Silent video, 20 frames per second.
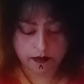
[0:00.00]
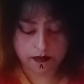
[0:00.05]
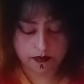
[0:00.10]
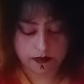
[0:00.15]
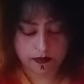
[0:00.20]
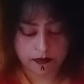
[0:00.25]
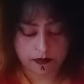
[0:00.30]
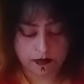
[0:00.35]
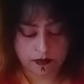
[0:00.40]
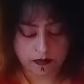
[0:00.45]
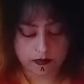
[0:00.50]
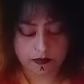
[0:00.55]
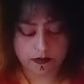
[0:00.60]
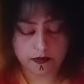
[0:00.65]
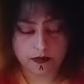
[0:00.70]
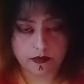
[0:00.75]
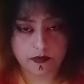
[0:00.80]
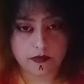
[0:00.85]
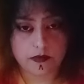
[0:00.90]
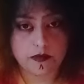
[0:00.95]

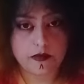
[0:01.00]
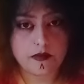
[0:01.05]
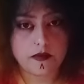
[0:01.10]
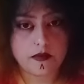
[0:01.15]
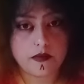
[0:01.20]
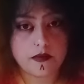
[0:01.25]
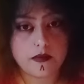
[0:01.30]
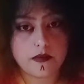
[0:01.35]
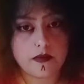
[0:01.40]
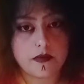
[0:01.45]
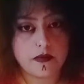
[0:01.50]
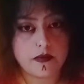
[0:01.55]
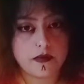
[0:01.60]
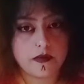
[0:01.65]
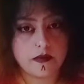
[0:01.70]
Nobody speaks.